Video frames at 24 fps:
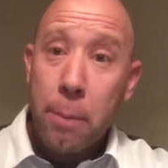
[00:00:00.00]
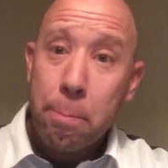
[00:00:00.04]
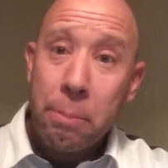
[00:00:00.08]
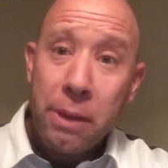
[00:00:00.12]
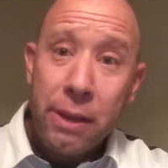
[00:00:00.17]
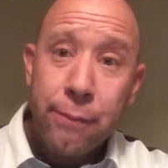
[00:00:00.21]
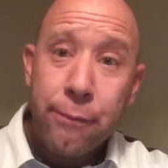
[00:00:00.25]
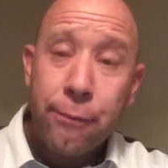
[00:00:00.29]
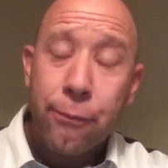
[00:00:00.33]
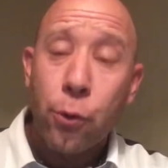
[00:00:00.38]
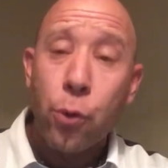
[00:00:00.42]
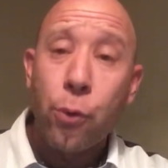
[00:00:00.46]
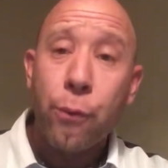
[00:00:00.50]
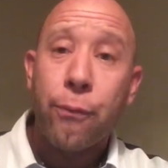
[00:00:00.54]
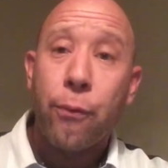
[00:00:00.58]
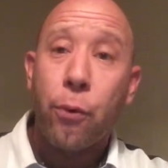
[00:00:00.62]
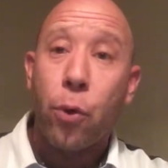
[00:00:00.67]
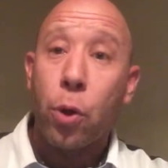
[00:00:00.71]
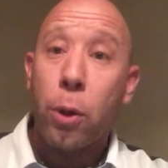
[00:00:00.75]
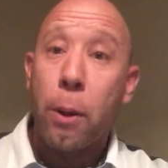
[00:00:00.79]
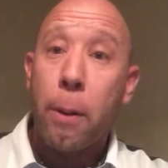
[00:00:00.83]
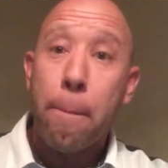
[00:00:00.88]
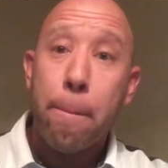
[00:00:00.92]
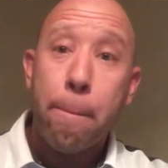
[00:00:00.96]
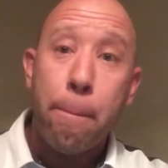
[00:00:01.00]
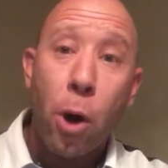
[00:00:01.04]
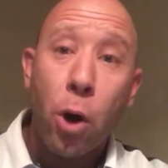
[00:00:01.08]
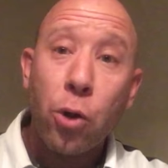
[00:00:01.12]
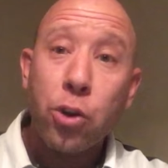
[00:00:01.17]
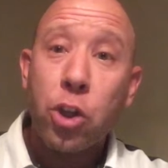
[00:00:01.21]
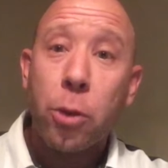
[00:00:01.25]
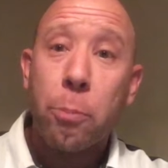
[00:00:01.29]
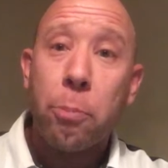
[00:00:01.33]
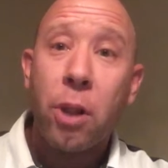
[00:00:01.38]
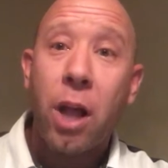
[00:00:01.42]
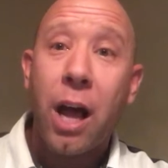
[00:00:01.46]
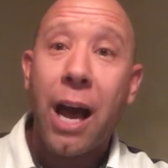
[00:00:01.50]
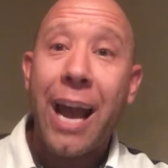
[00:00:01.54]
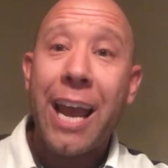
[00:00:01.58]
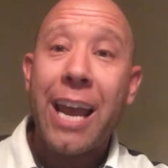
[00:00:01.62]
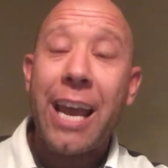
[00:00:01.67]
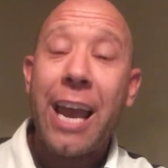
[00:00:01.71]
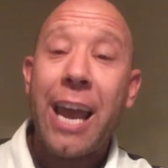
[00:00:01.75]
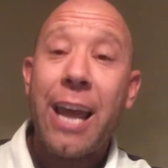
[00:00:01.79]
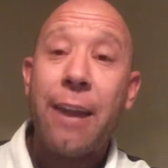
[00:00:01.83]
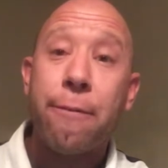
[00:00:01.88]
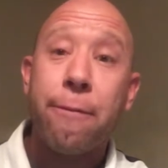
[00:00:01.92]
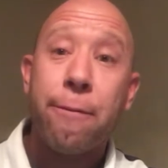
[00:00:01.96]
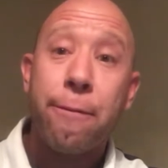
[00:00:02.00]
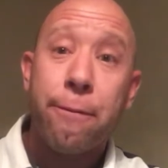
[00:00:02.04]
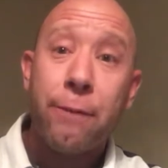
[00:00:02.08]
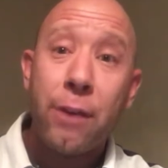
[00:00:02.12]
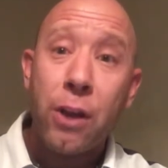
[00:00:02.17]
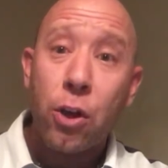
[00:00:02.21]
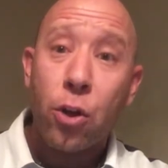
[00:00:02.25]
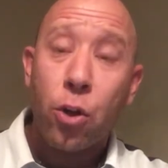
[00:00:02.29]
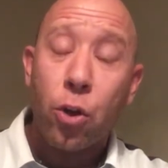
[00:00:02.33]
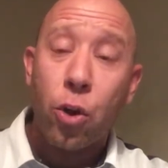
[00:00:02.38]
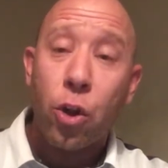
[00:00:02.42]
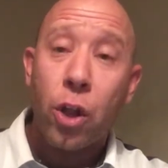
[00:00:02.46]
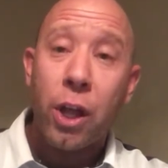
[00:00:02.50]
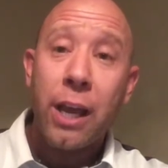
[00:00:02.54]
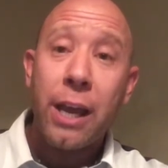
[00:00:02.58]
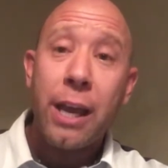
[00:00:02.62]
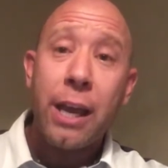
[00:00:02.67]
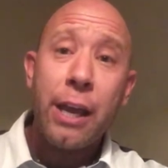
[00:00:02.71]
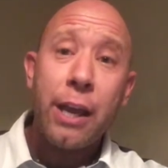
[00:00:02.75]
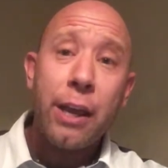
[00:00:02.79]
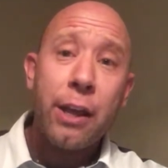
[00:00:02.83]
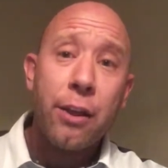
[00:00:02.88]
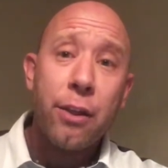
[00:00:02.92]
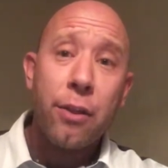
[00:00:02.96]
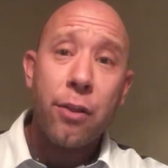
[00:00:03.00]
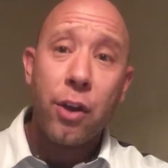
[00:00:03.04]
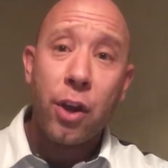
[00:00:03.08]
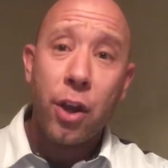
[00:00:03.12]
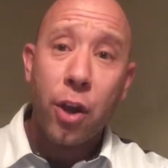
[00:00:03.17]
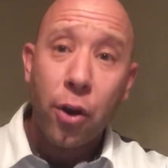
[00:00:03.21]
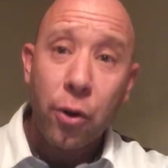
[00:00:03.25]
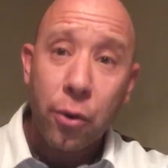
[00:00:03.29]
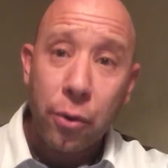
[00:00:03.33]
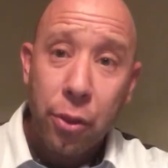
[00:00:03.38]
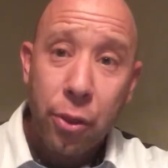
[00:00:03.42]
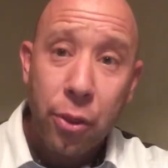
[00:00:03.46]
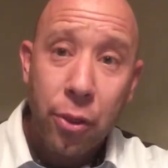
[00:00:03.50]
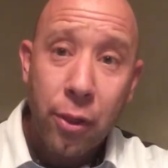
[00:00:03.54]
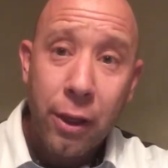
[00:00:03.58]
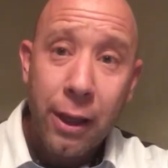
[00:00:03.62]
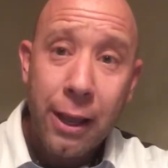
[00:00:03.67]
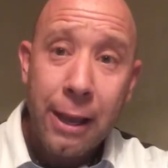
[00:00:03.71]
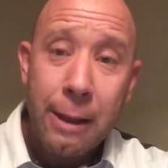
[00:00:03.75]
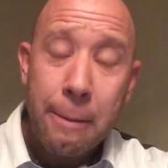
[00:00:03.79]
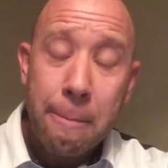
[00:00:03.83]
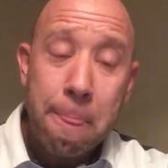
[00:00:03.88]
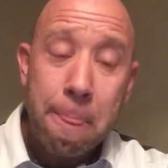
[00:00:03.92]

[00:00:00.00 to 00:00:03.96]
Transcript: be fruitful, multiply, and fill the earth.